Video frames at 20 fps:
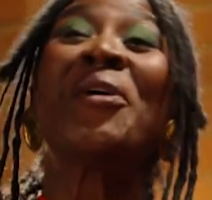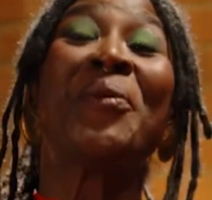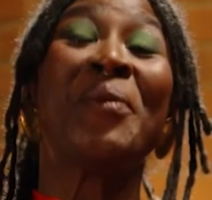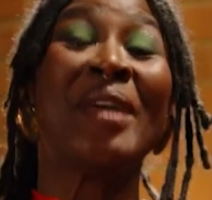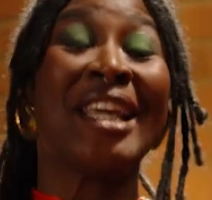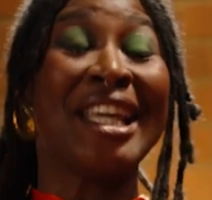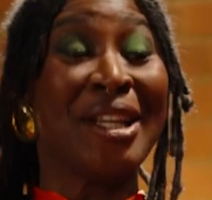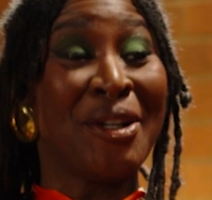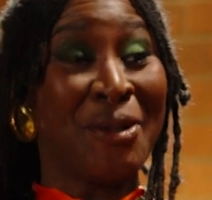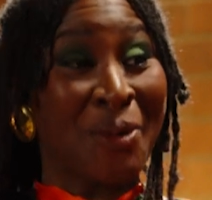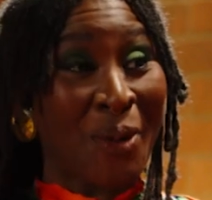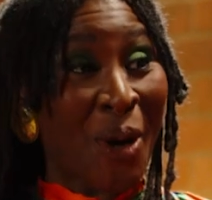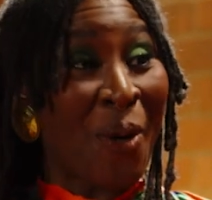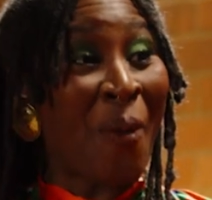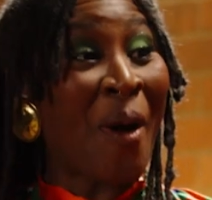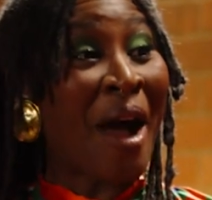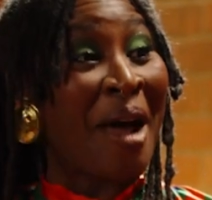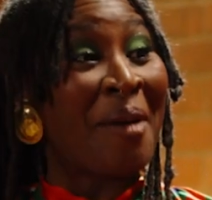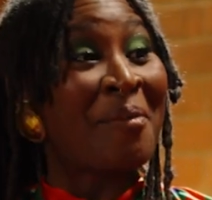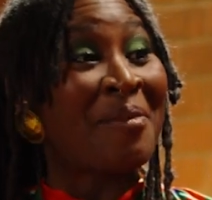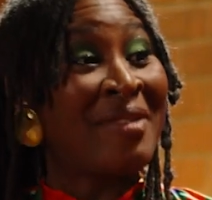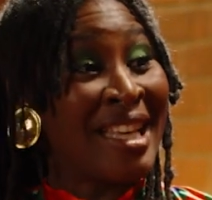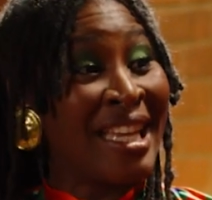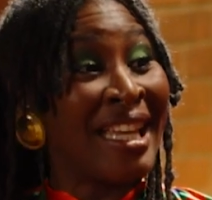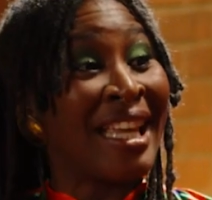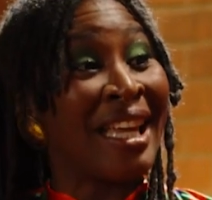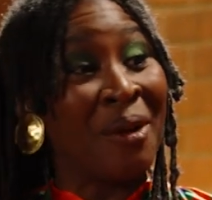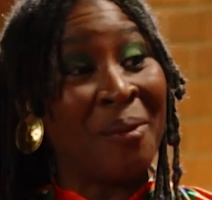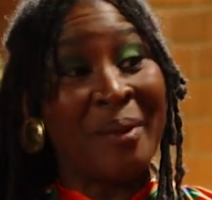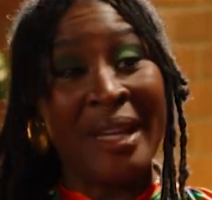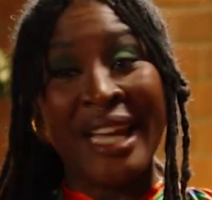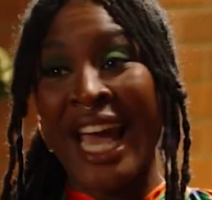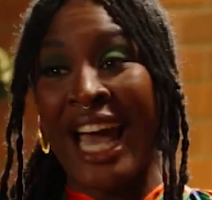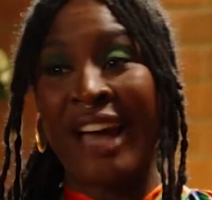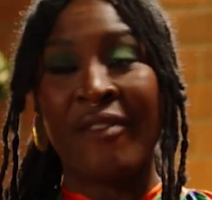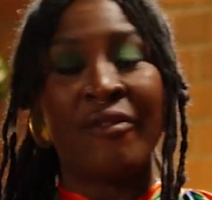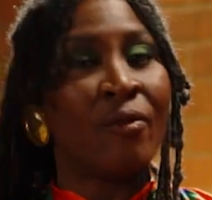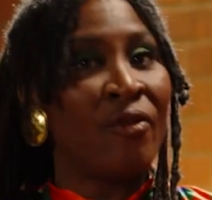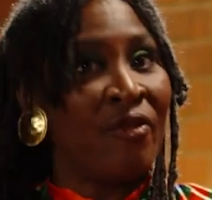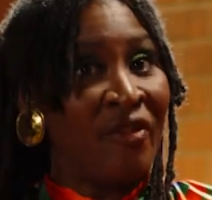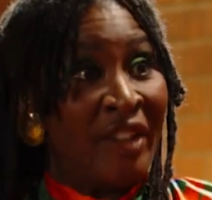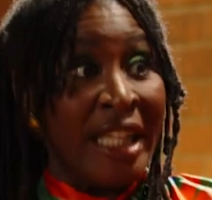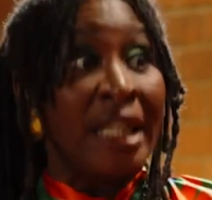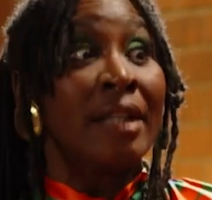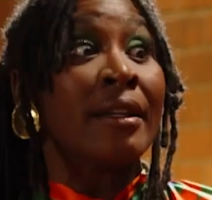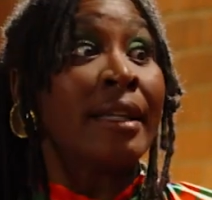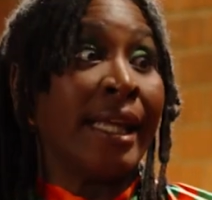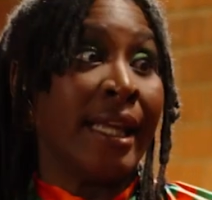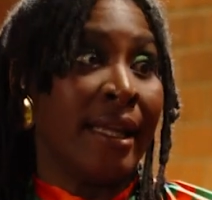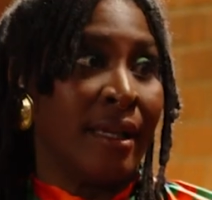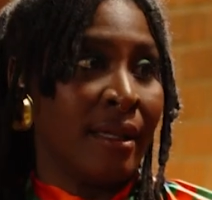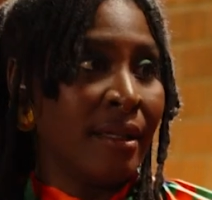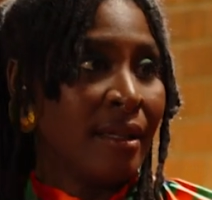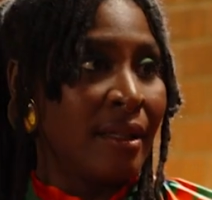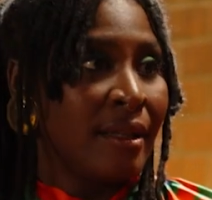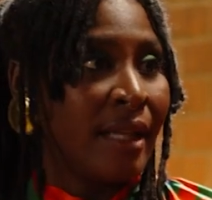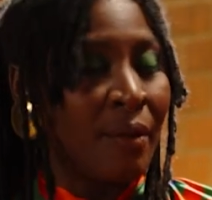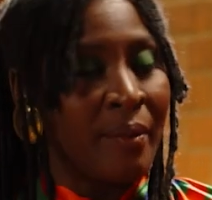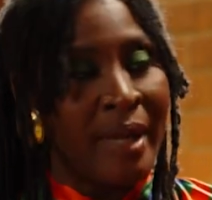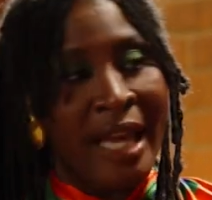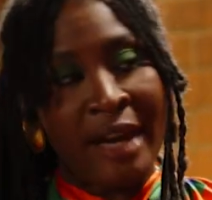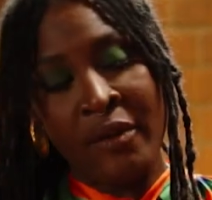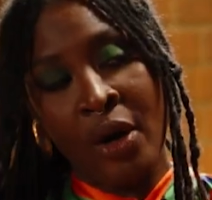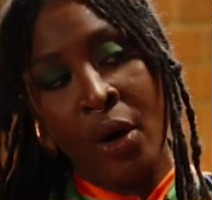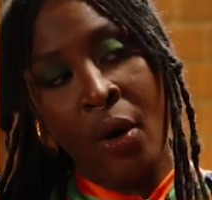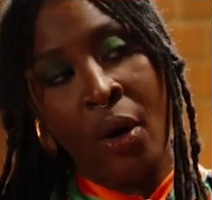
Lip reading: We grow up thinking we have feeling like we have no